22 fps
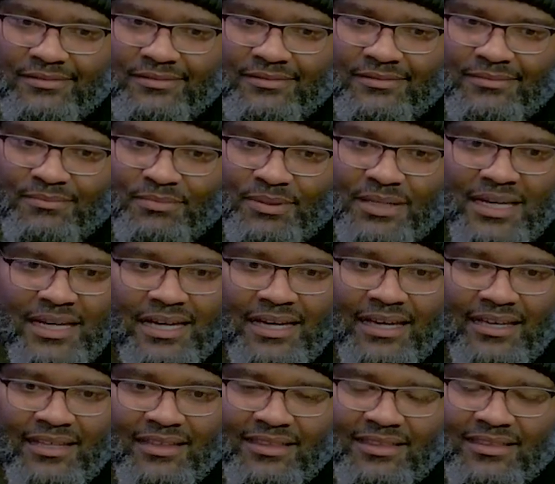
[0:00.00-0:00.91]

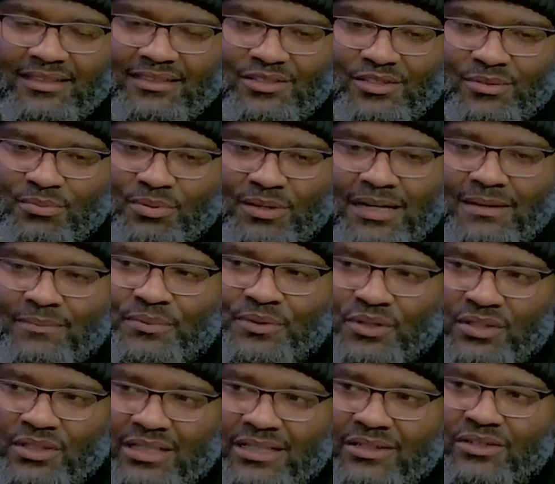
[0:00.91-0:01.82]
path to
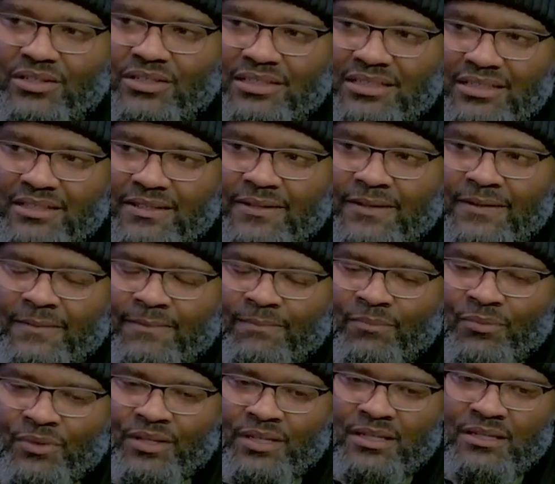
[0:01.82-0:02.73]
popularity,
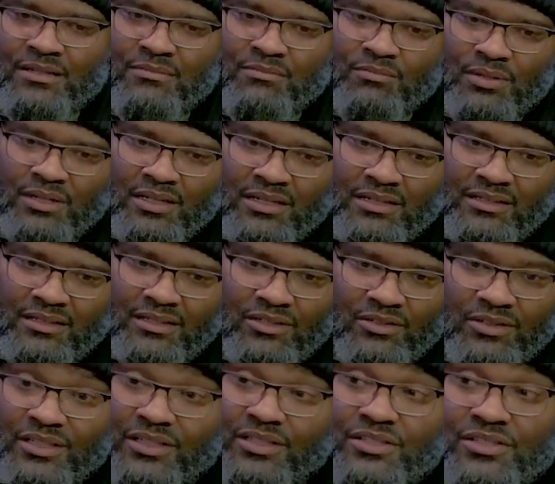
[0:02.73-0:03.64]
mm-hmm. but
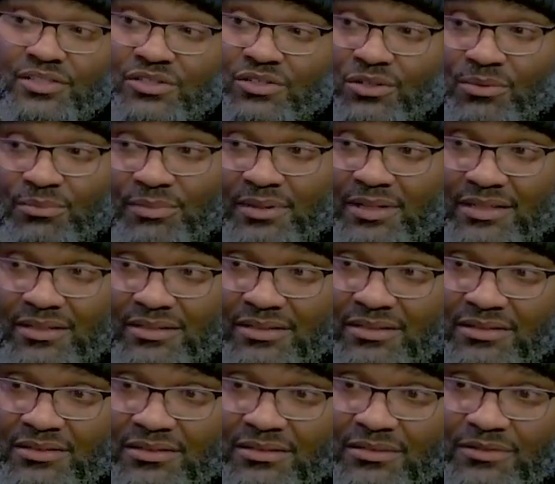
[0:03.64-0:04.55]
there is no
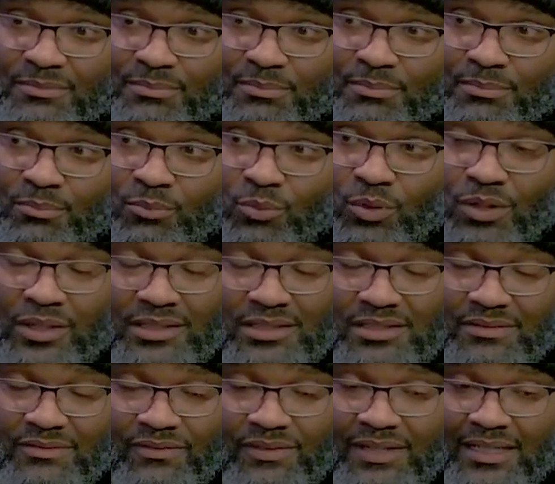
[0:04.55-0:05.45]
better one
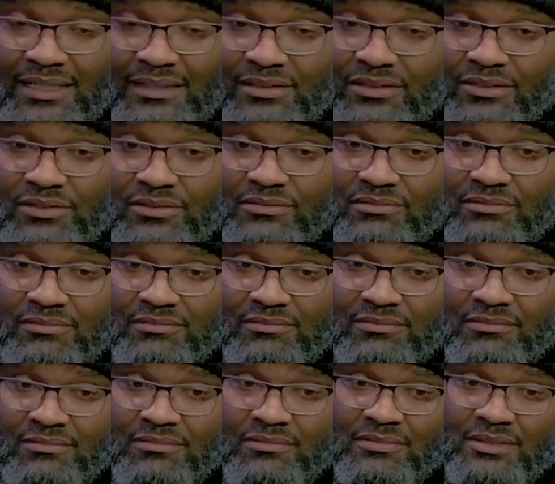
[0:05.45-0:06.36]
to follow
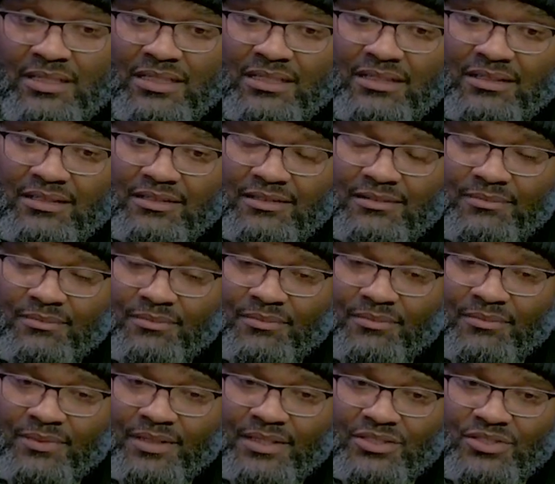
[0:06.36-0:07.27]

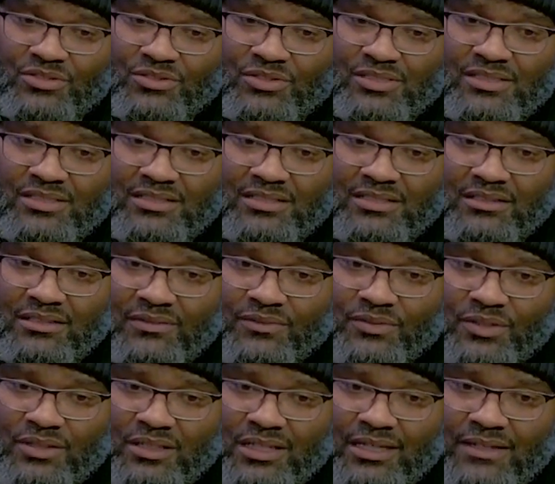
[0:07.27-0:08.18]
um, as you seek to live
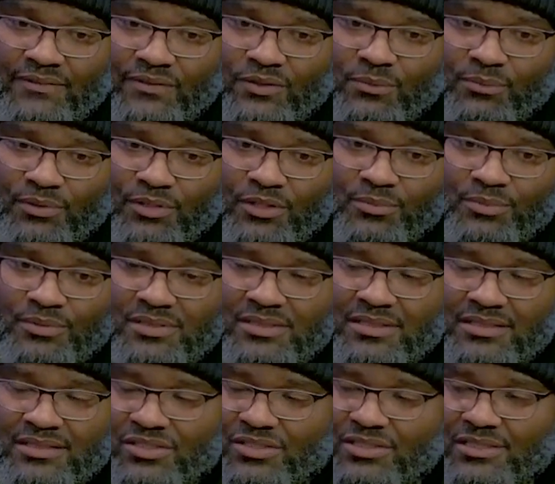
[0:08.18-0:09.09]
your life on purpose
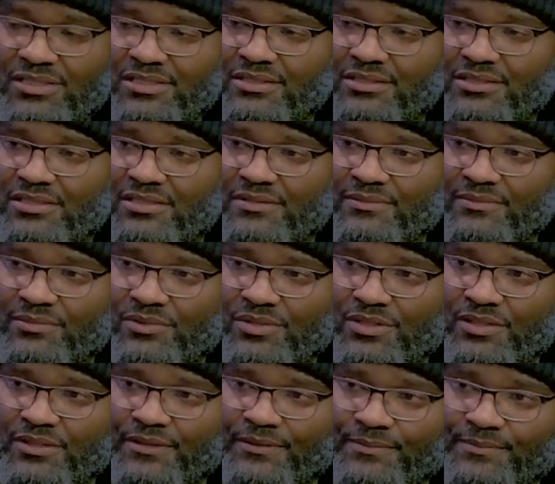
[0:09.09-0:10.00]
than Jesus.
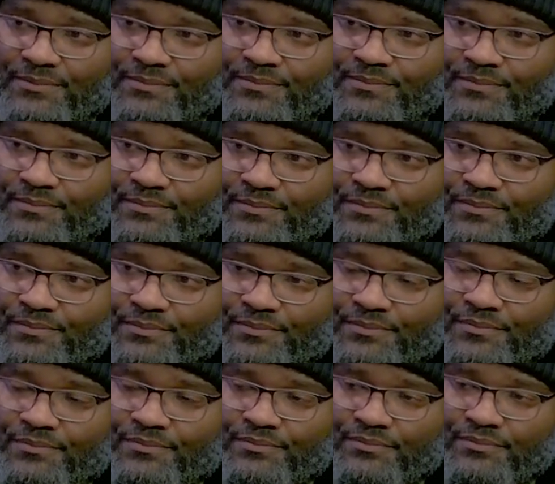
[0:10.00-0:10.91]
So, mm-hmm.
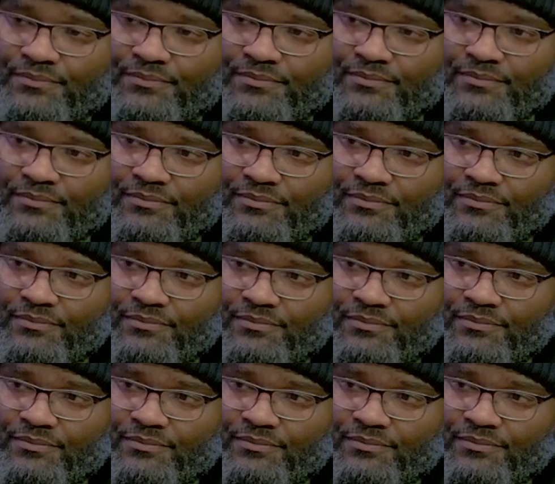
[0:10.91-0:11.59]
amen to that.